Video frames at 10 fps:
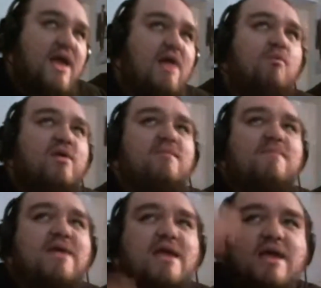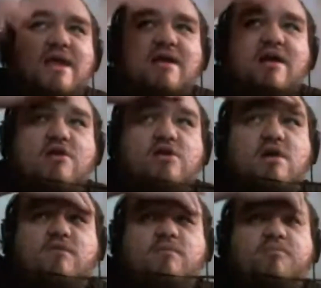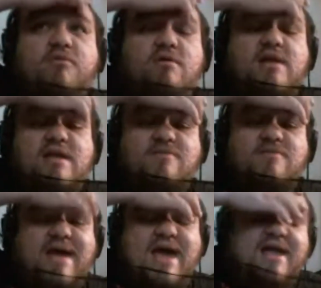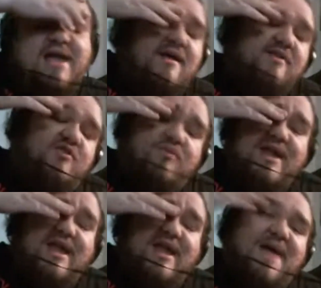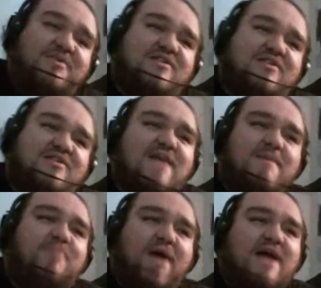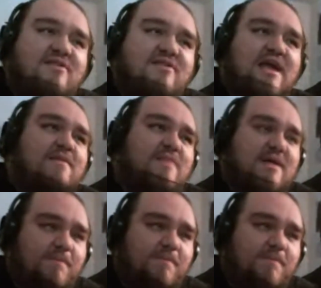And Undercover Brony is back to recap segment by segment